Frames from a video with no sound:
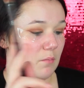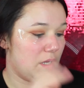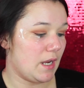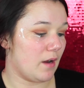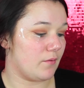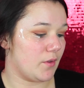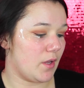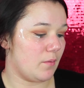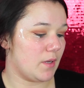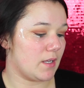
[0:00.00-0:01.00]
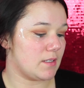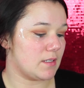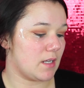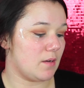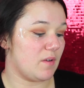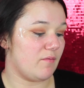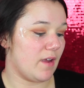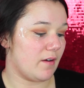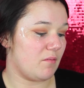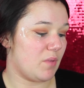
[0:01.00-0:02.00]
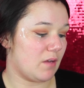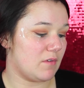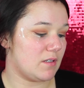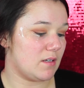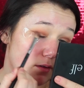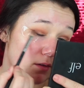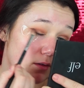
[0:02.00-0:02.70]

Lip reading: be careful though because it's going to be very pigmented.